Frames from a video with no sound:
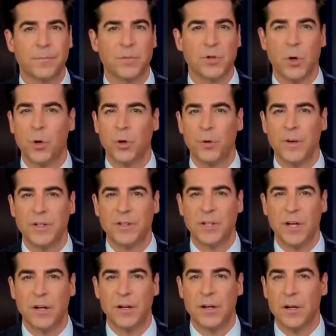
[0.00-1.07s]
So, who do we
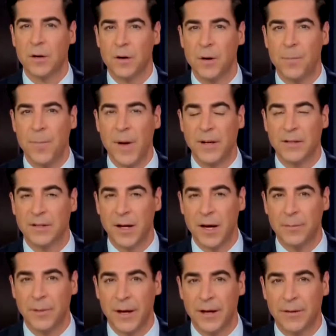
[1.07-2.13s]
send to Europe at a
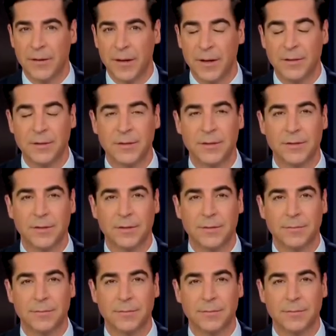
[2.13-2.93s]
time like this?